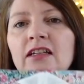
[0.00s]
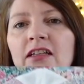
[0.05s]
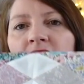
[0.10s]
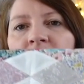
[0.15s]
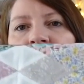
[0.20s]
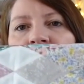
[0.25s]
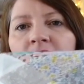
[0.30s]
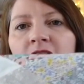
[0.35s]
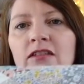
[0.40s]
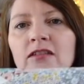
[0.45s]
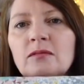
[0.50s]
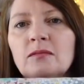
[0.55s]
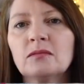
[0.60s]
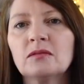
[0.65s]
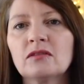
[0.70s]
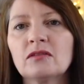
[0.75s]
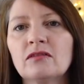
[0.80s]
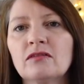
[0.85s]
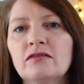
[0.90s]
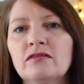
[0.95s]
I tried some
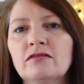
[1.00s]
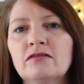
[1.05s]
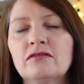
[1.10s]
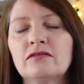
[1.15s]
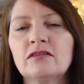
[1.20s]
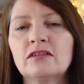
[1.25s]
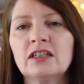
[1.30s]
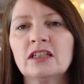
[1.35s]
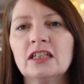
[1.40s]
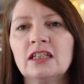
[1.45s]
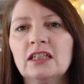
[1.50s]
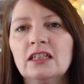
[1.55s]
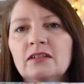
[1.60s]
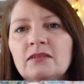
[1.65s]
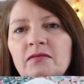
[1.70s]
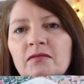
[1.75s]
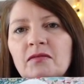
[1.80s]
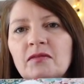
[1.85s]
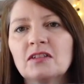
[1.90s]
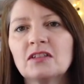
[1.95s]
sort of
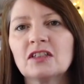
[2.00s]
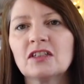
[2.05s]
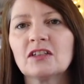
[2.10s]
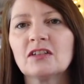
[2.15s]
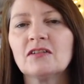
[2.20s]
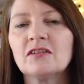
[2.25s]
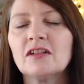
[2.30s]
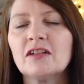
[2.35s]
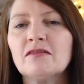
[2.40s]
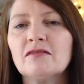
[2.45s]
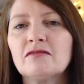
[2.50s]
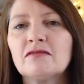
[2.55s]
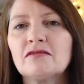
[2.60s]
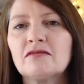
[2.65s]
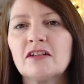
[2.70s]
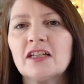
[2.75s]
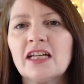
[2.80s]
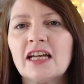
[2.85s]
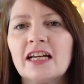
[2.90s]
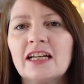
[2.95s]
free, what do you call it,
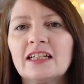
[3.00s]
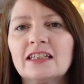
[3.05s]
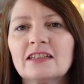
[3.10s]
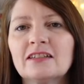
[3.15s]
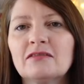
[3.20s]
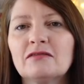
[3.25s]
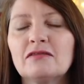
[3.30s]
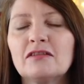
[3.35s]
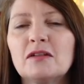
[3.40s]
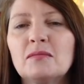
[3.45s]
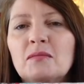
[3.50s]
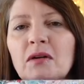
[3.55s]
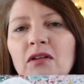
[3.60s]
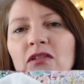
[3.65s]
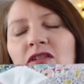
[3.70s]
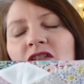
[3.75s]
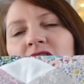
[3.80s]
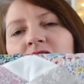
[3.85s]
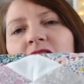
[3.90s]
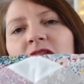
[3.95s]
freehand, free
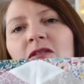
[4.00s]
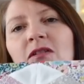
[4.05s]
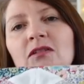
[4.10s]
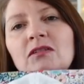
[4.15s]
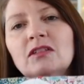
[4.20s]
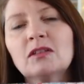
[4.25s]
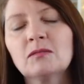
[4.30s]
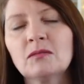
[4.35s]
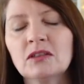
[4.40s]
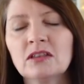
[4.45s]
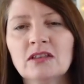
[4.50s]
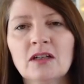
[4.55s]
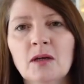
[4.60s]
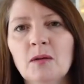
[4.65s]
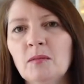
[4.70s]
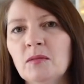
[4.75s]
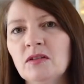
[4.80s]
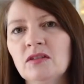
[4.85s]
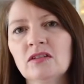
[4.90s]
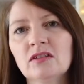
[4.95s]
motion quilting one
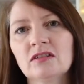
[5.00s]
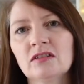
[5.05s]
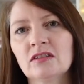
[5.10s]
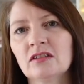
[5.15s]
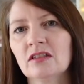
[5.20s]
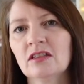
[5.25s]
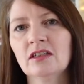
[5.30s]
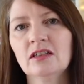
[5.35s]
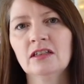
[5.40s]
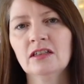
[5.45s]
time, and just